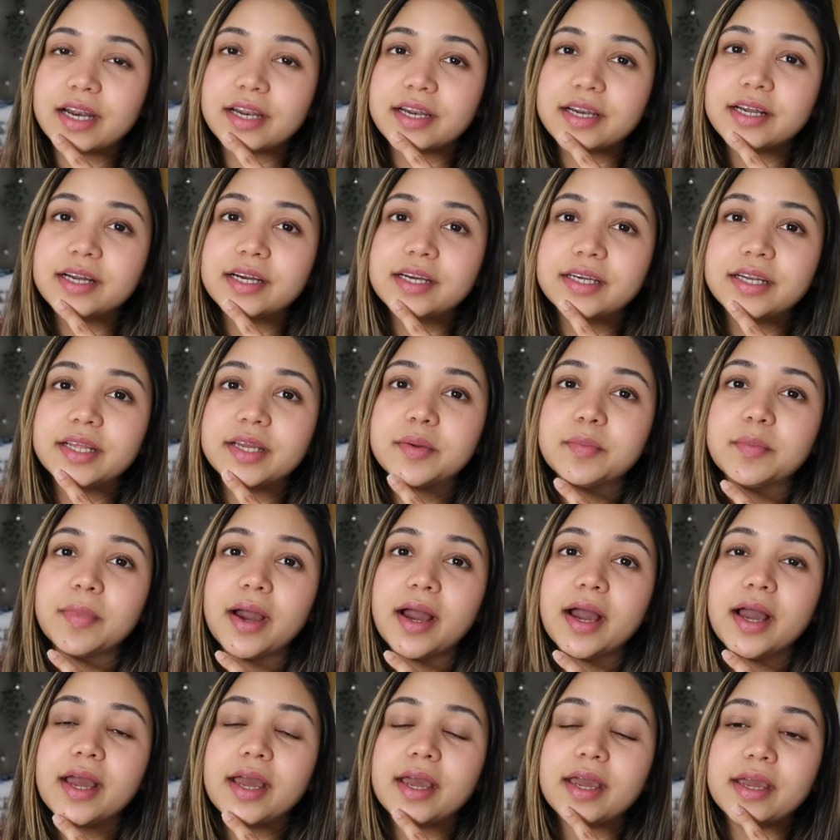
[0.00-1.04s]
hurting
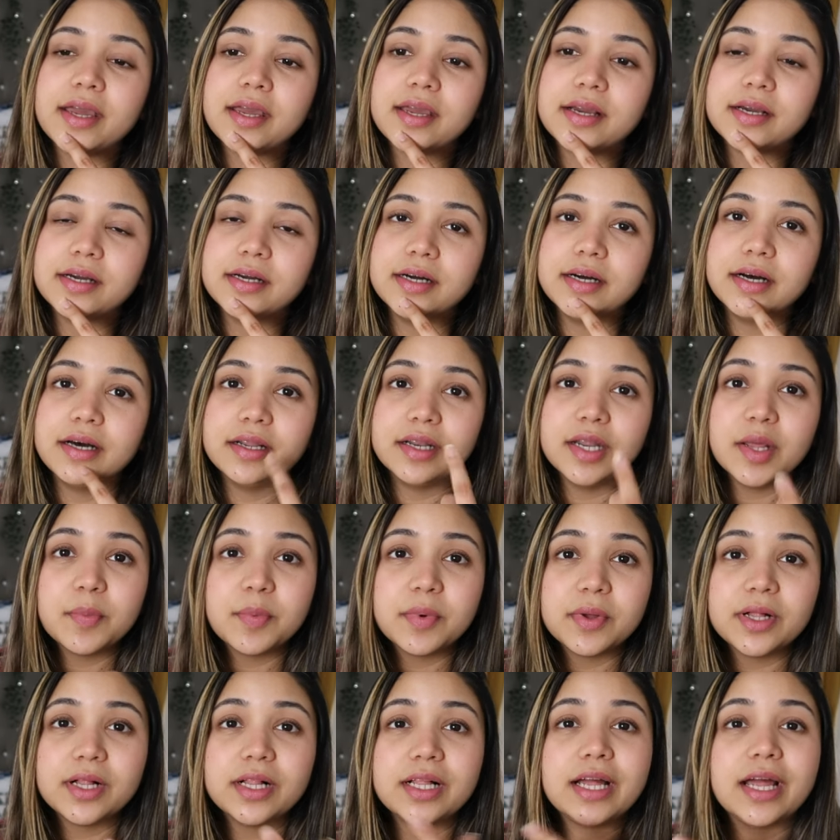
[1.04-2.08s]
my
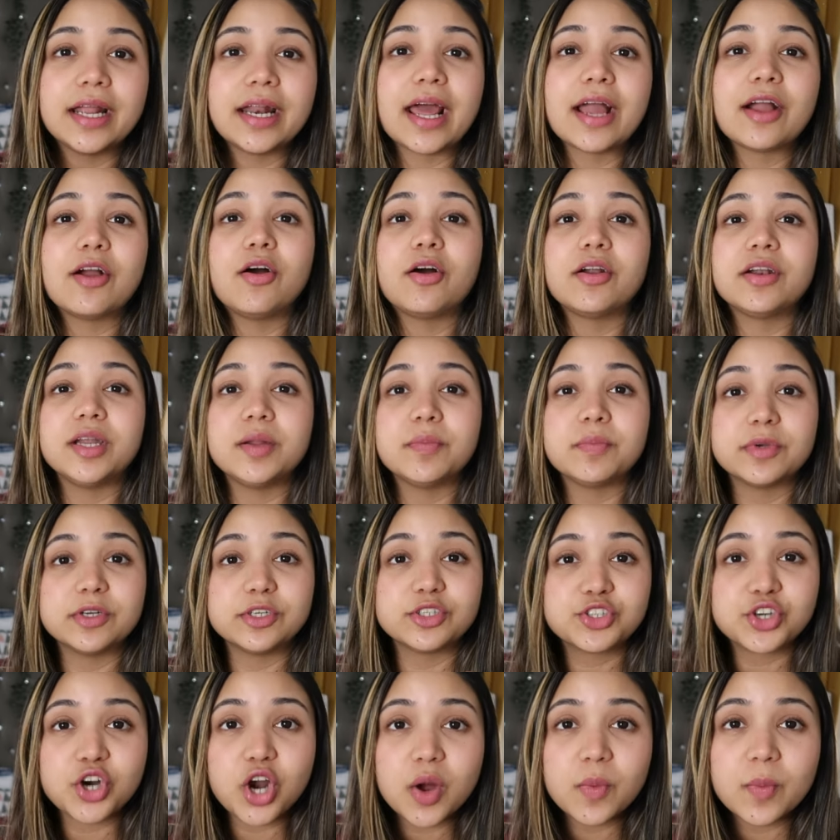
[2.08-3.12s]
nipple, and I got nipple
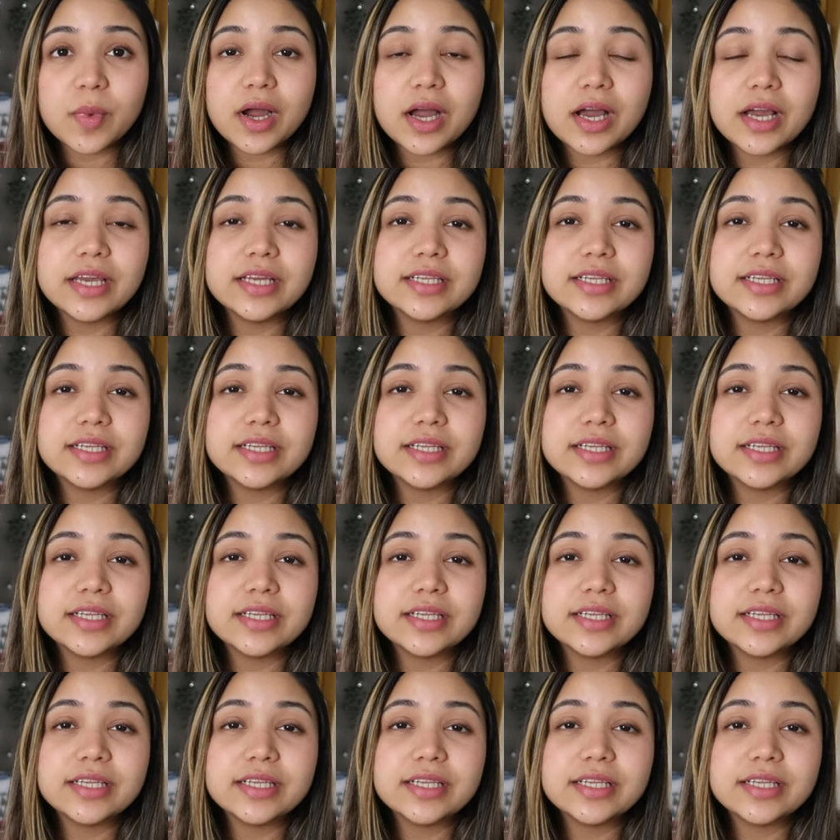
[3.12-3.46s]
trauma.